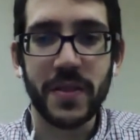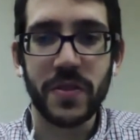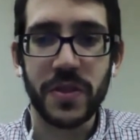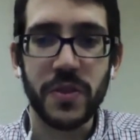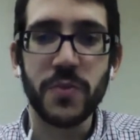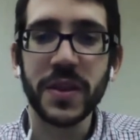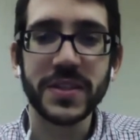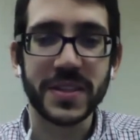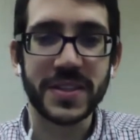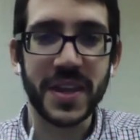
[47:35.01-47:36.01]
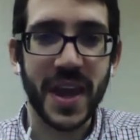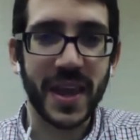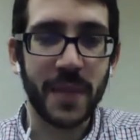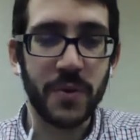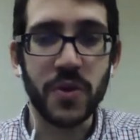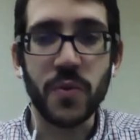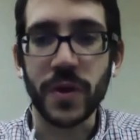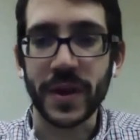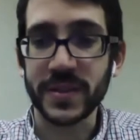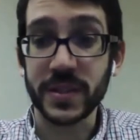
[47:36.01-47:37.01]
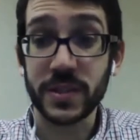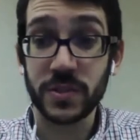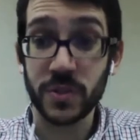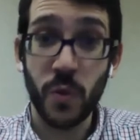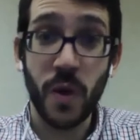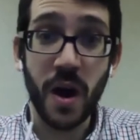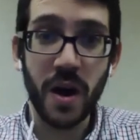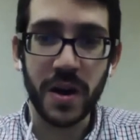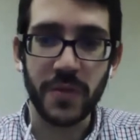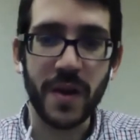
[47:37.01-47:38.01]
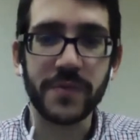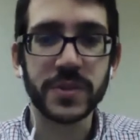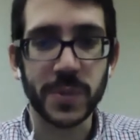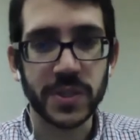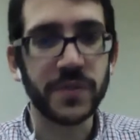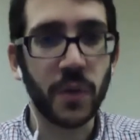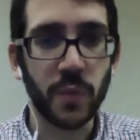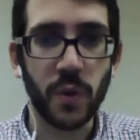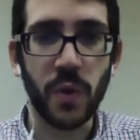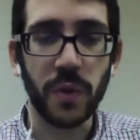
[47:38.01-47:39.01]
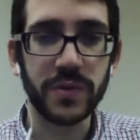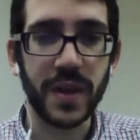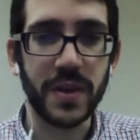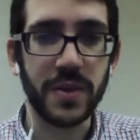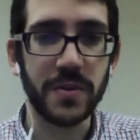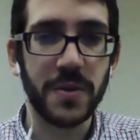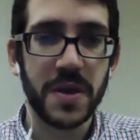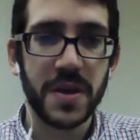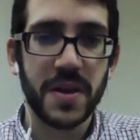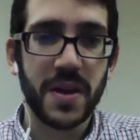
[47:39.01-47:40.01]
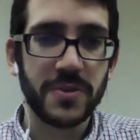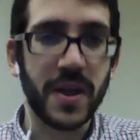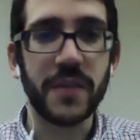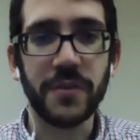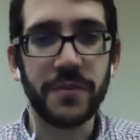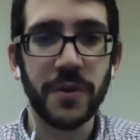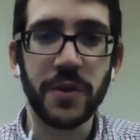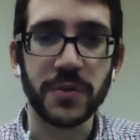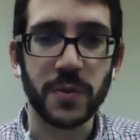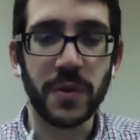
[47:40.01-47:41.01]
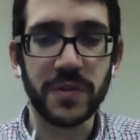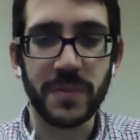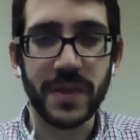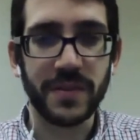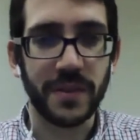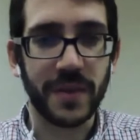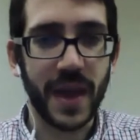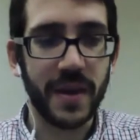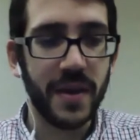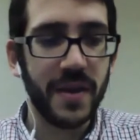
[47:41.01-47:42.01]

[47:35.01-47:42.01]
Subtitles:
You really succeed in that game when you work as a squad and you have specific roles and you try to fulfill those roles the best you can.